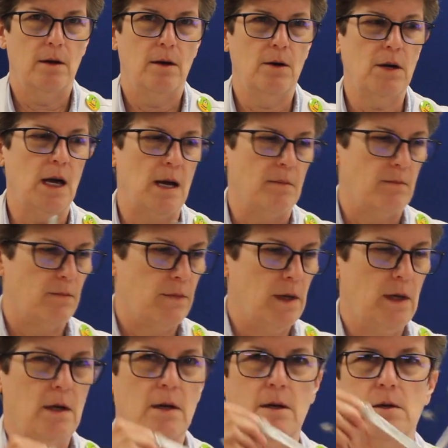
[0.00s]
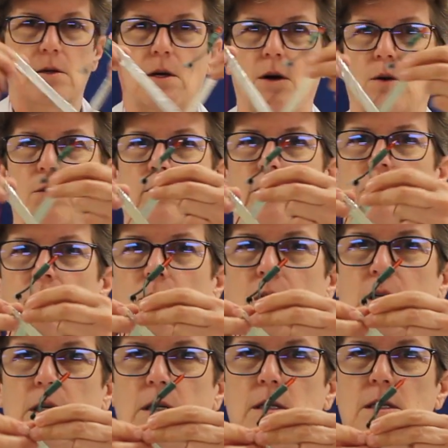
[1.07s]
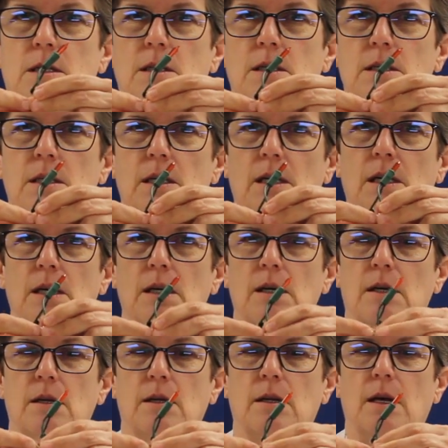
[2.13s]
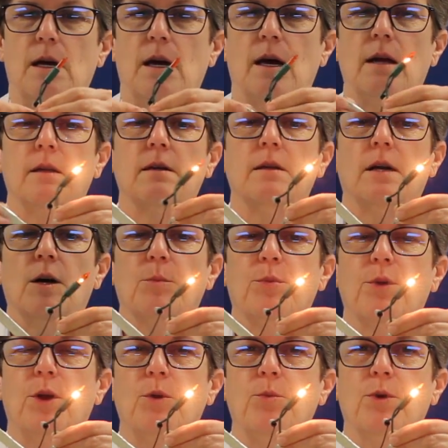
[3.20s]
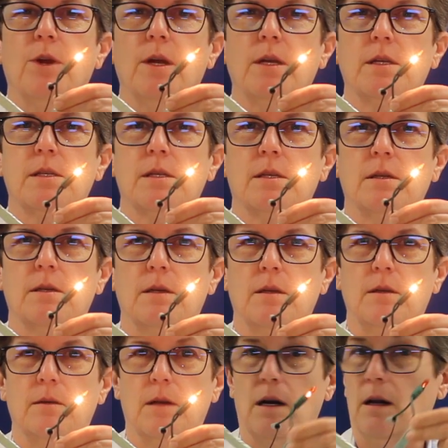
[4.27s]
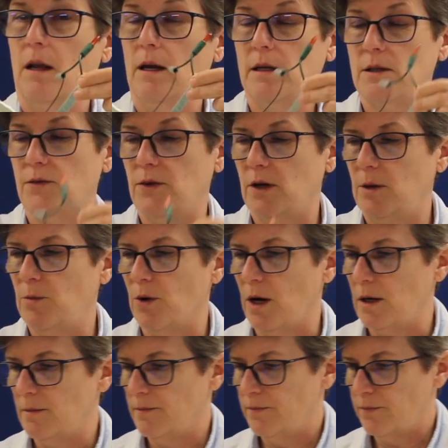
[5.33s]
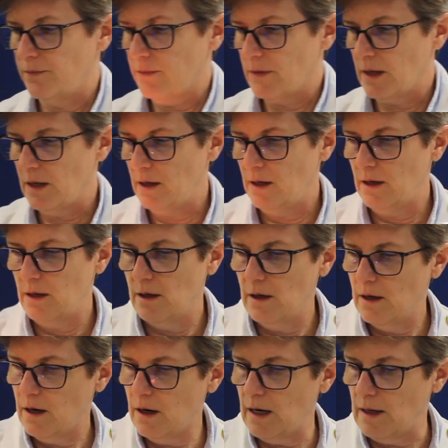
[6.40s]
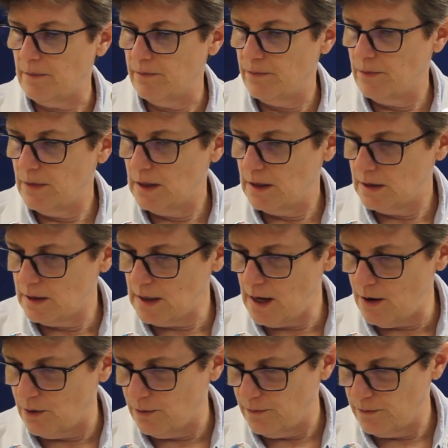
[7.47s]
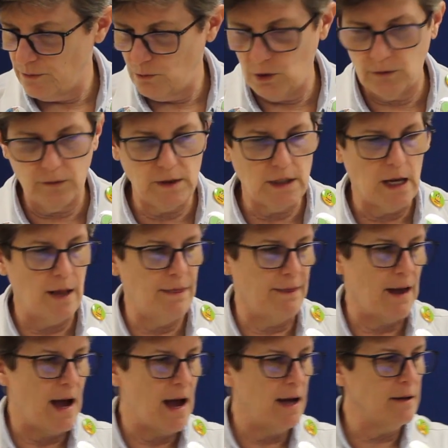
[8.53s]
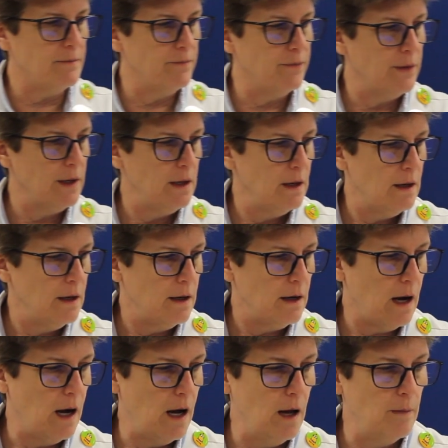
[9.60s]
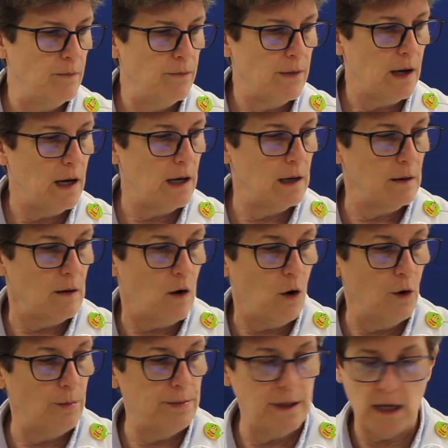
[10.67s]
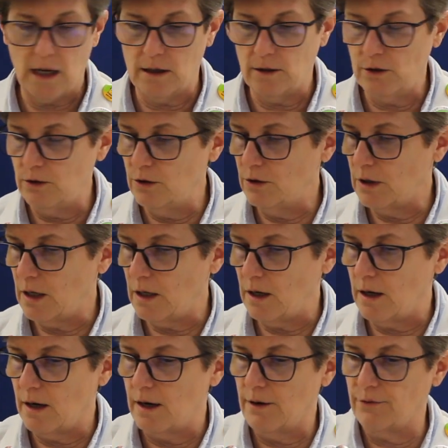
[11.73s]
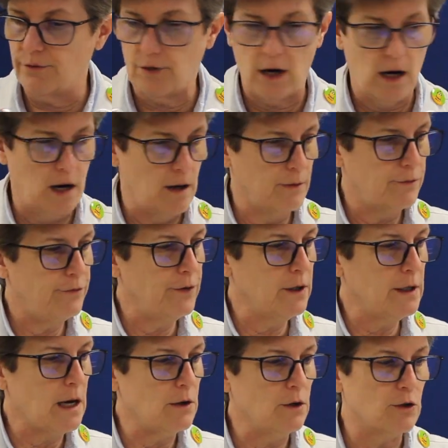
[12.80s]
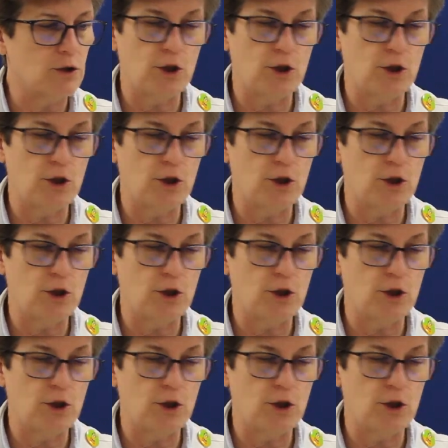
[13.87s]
Okay, so we can still see that our probe works. Our light's very bright. All right, so we've done that. I hope that you have filled out your